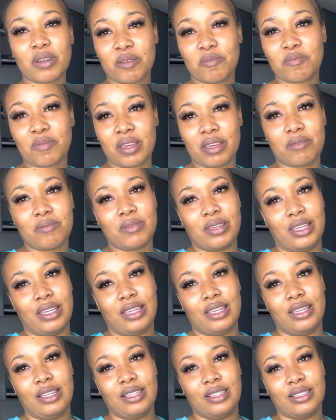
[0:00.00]
baby.
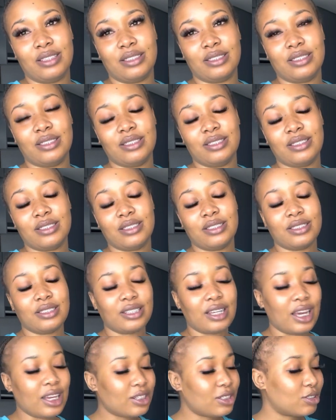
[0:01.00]

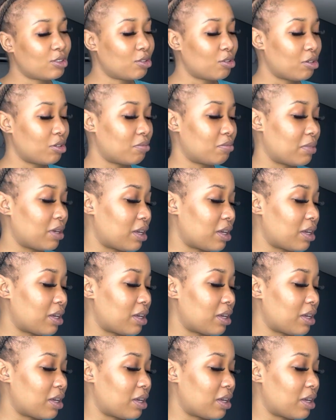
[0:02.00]
I just hurt my